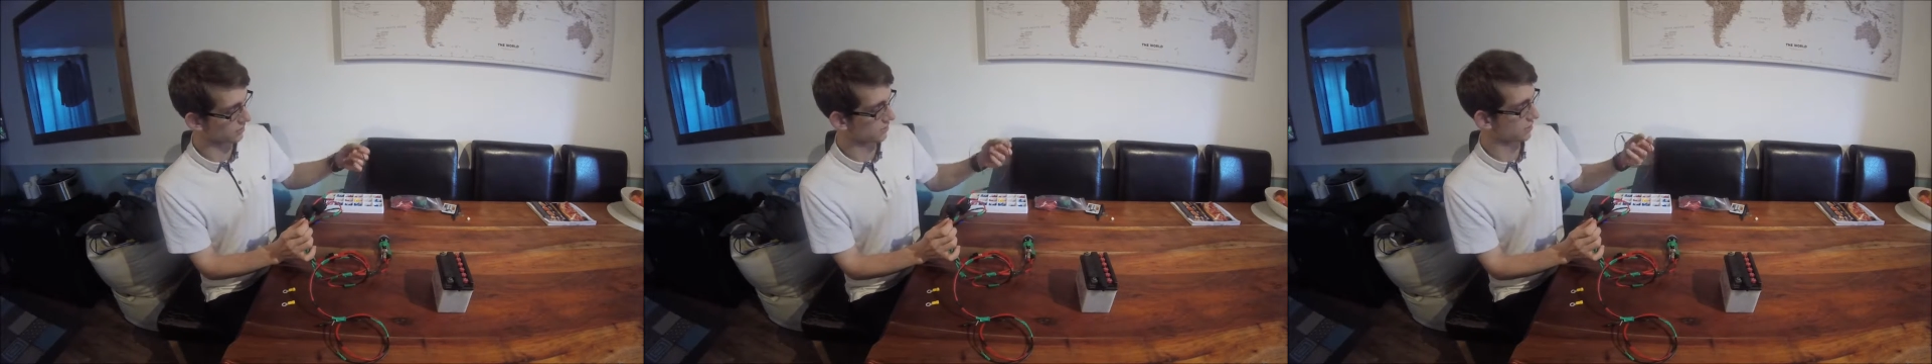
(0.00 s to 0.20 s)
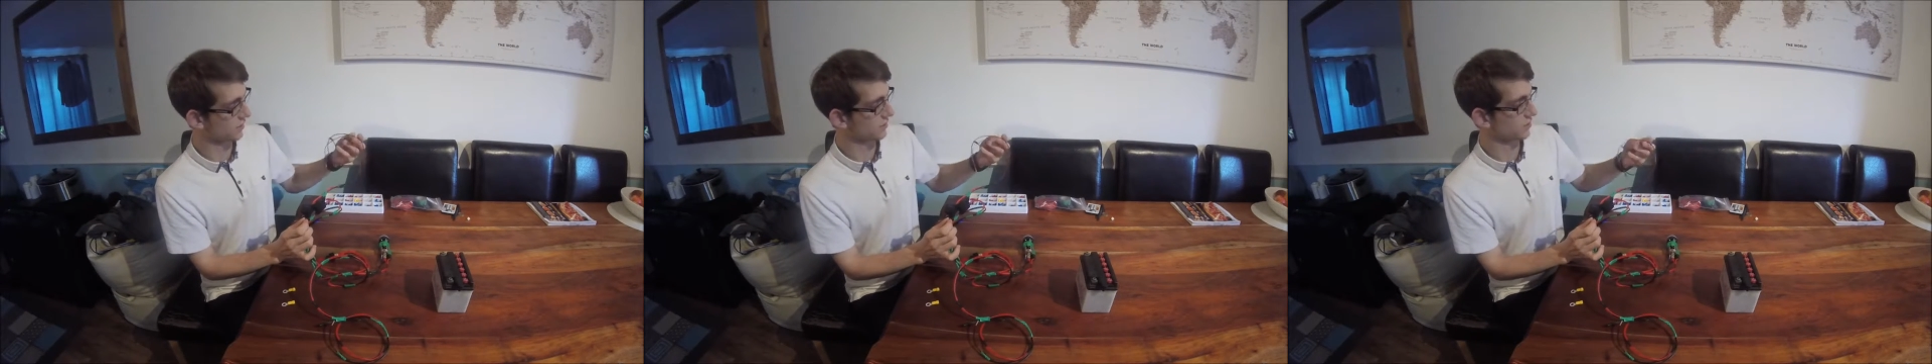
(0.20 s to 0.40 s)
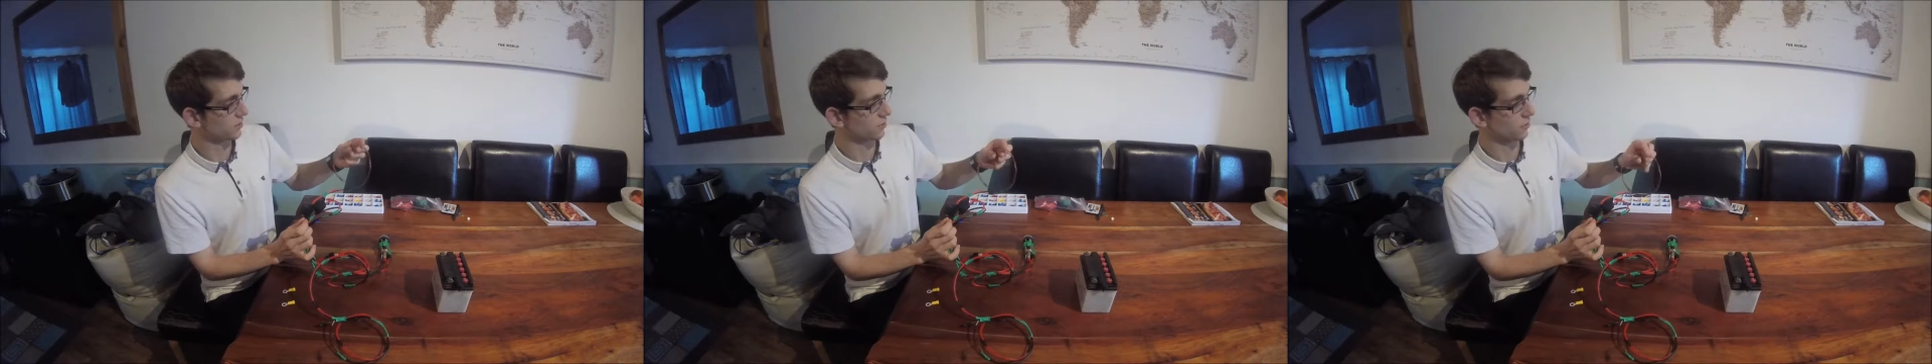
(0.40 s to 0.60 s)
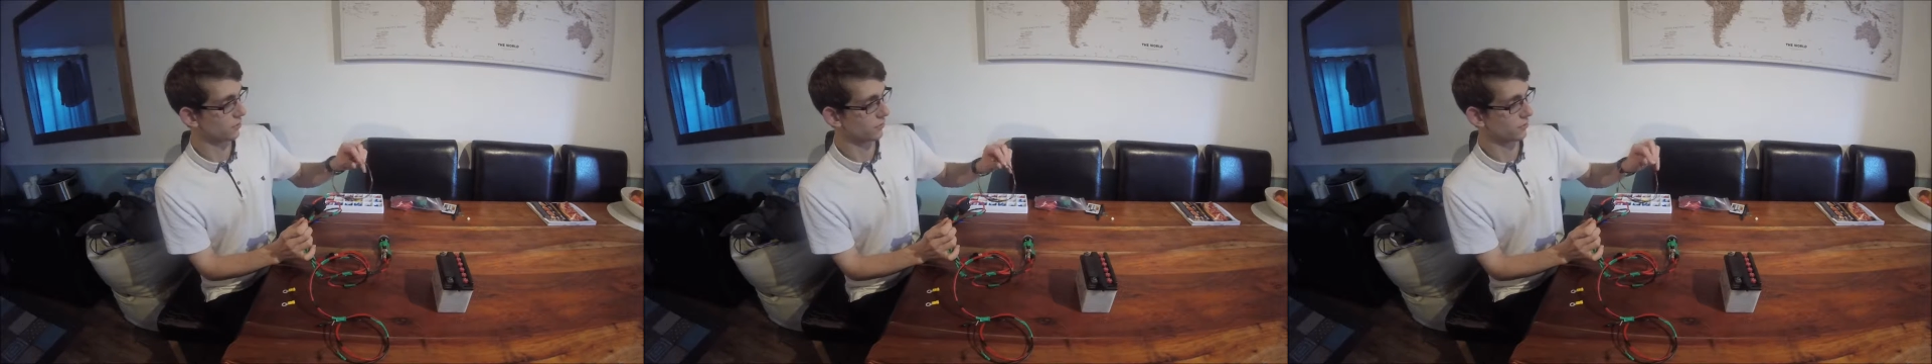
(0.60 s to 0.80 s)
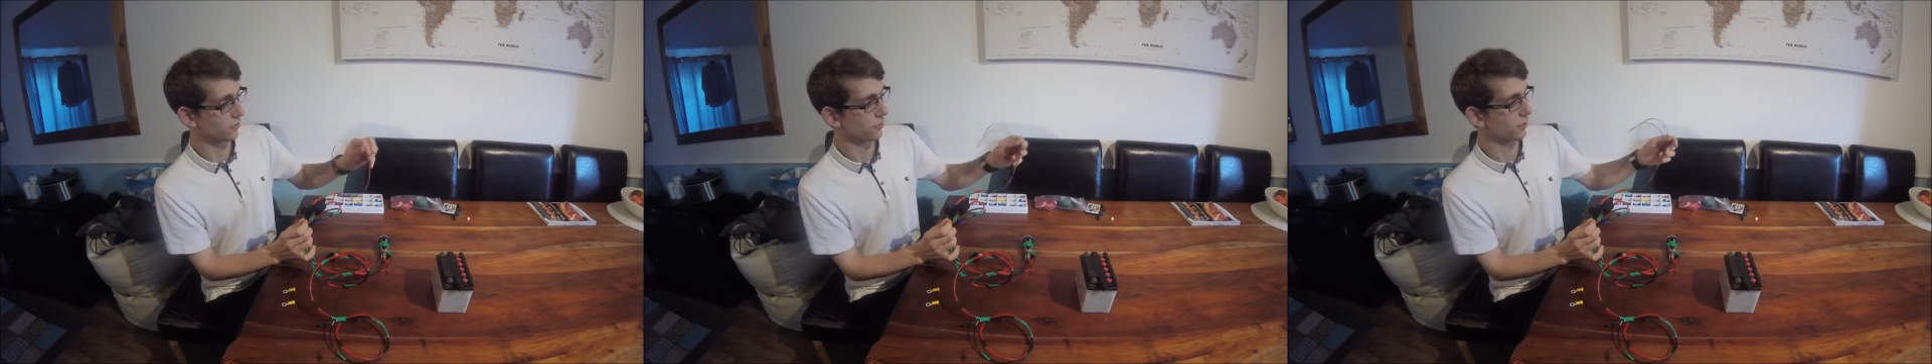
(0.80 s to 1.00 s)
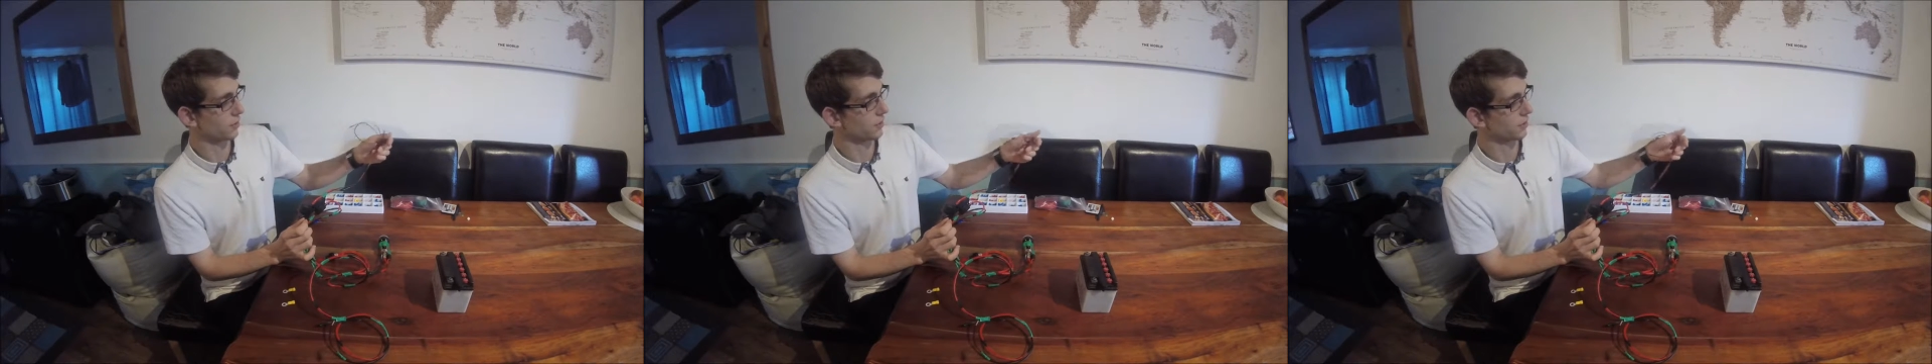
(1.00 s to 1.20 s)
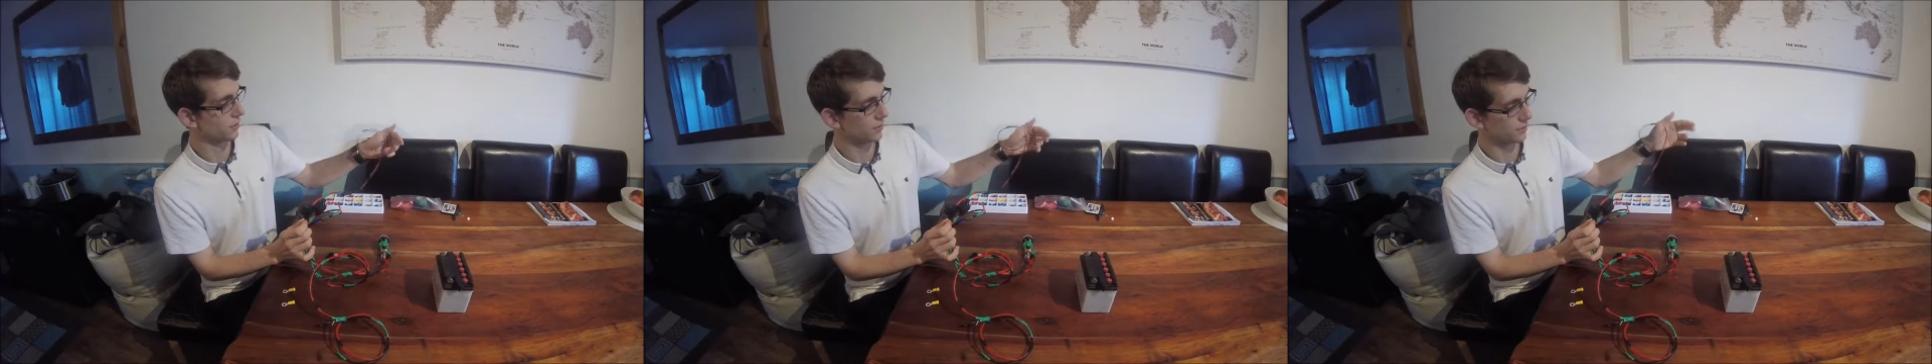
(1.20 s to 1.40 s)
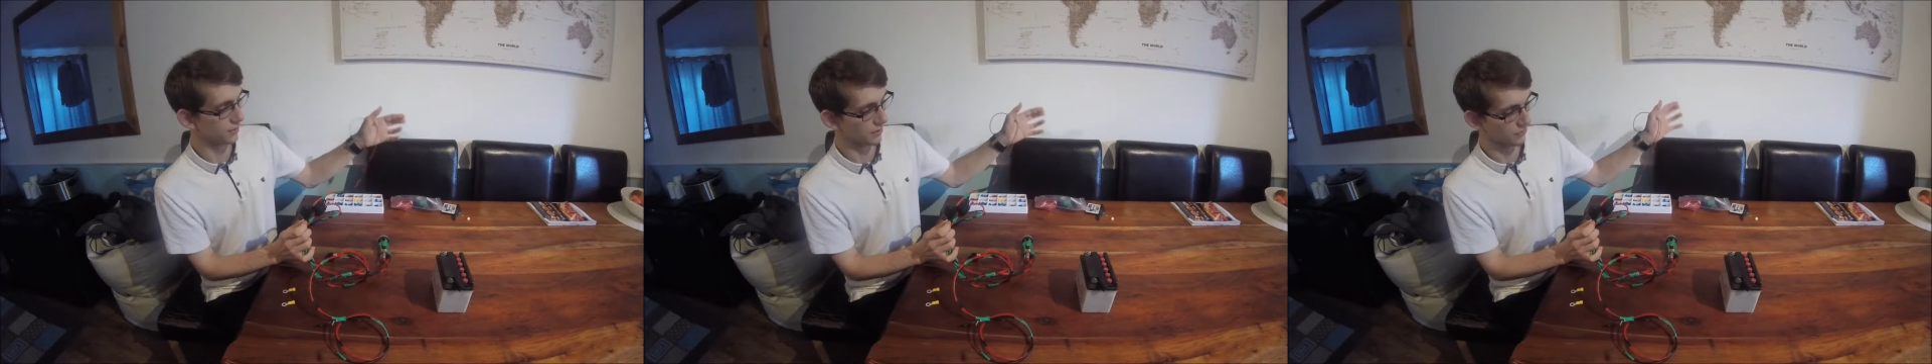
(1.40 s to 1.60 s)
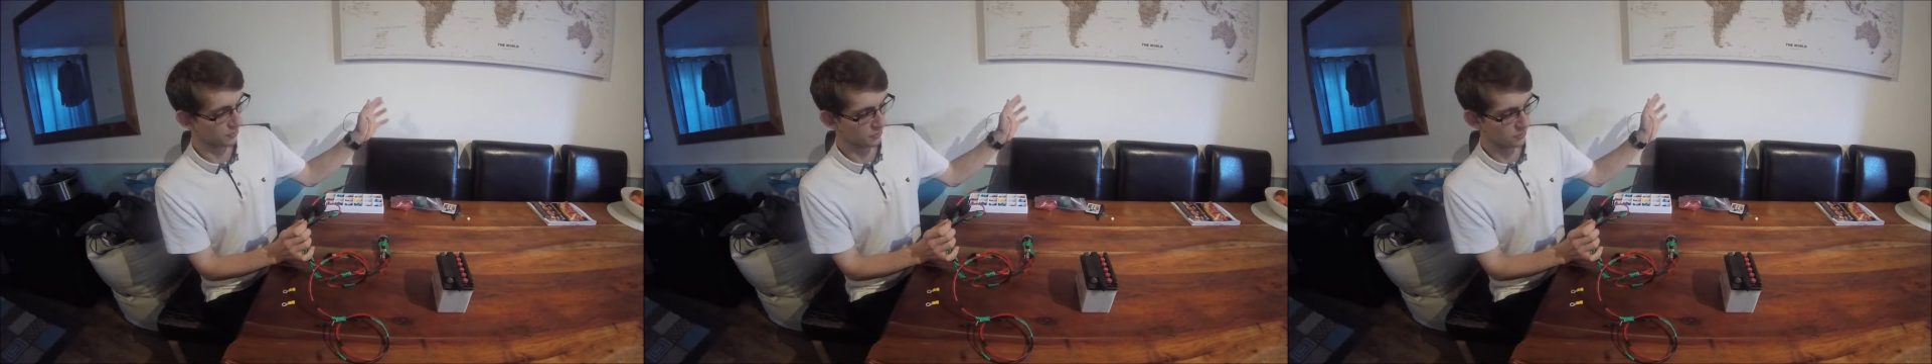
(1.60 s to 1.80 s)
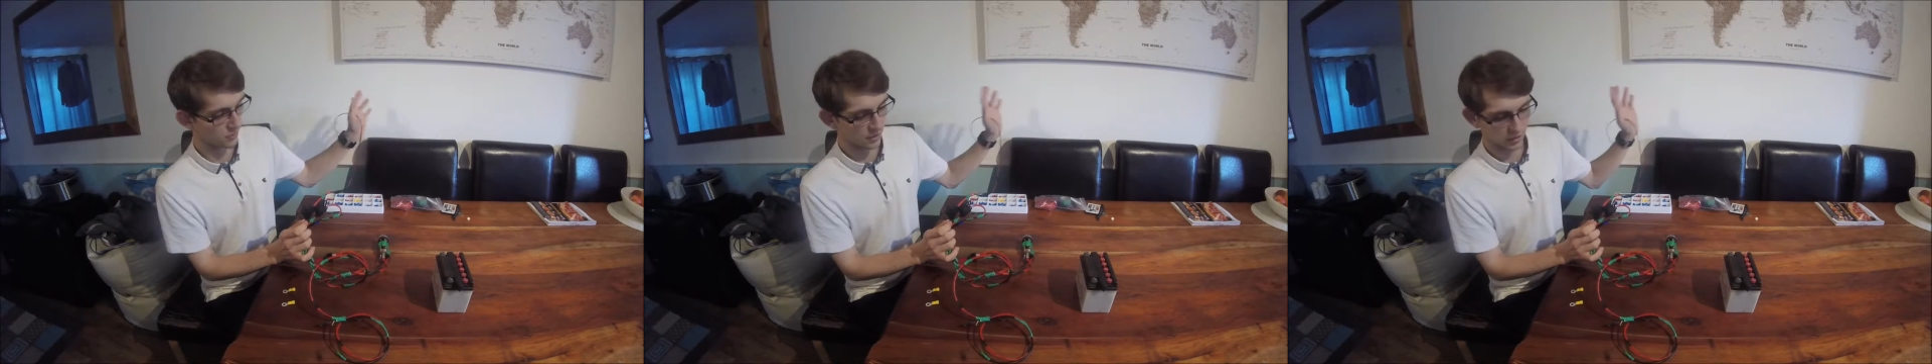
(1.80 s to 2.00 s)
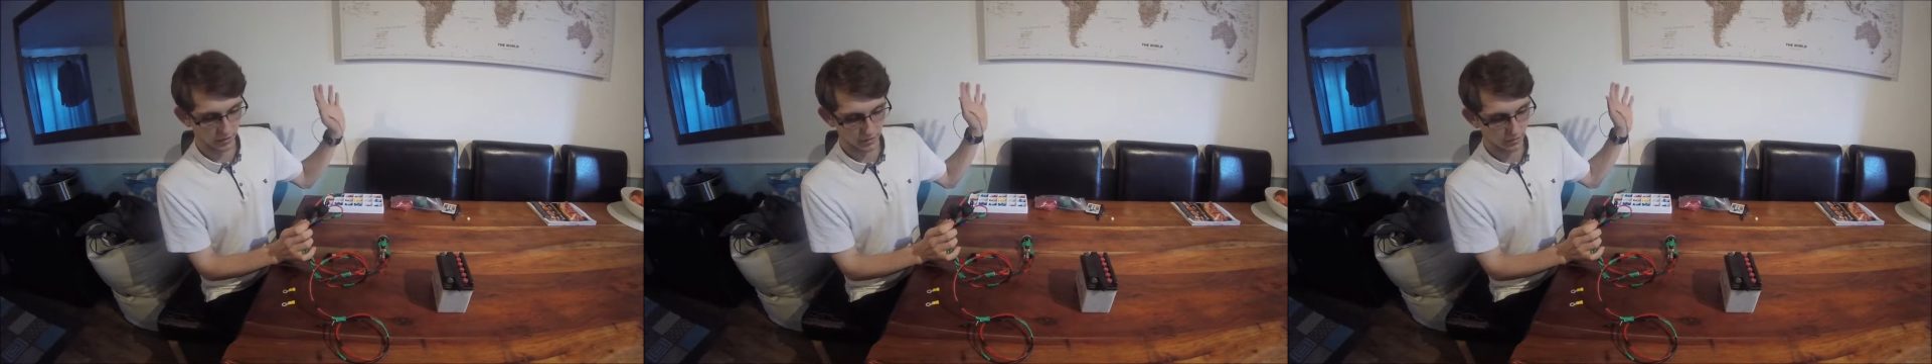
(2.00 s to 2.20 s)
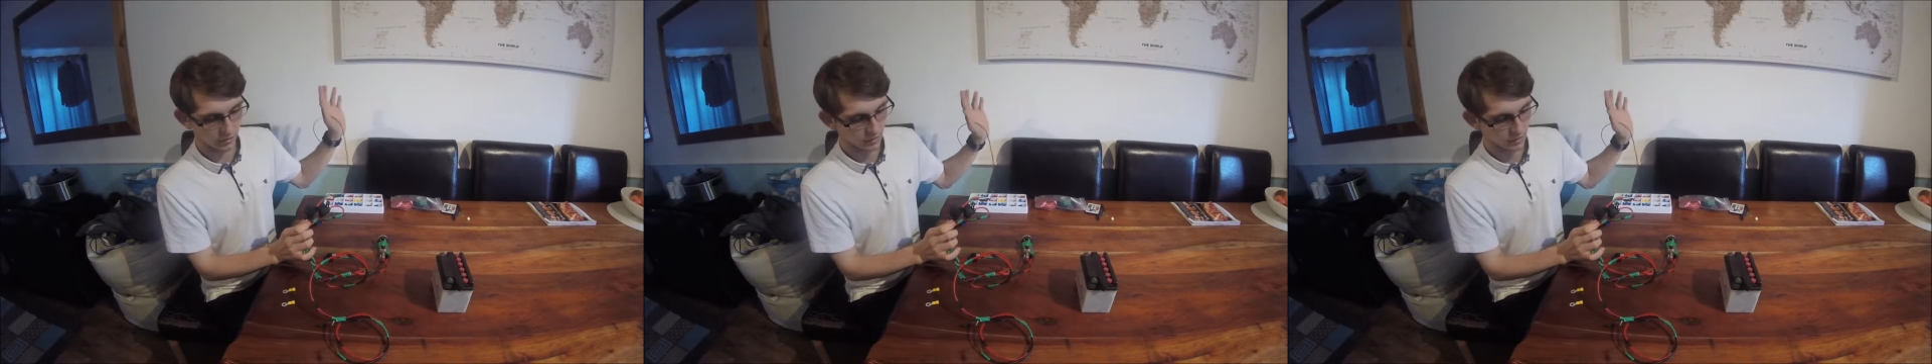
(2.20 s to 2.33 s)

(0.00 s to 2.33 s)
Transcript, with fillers: connected off for a different thing